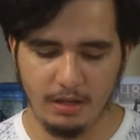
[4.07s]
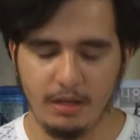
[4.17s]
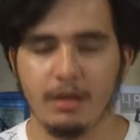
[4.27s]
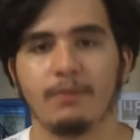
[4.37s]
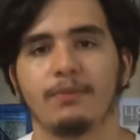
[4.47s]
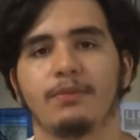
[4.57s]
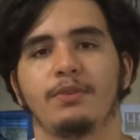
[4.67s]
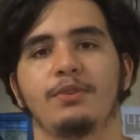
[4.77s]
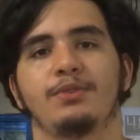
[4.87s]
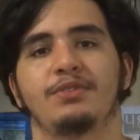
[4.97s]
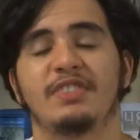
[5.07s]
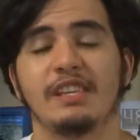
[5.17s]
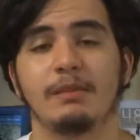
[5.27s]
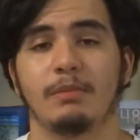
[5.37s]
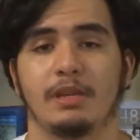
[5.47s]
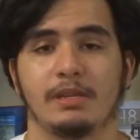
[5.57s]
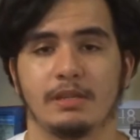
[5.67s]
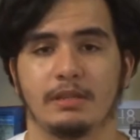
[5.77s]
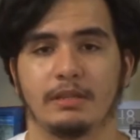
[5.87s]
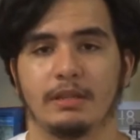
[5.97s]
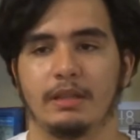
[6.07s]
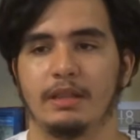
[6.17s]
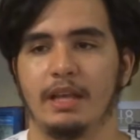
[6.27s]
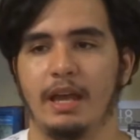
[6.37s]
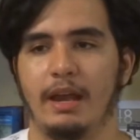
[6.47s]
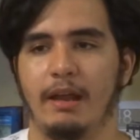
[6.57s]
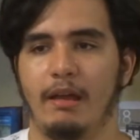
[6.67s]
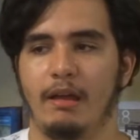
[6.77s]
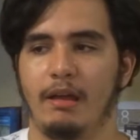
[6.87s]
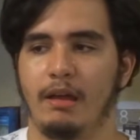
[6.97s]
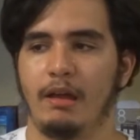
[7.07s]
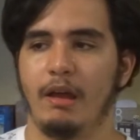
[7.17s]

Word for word: if you see me that uh,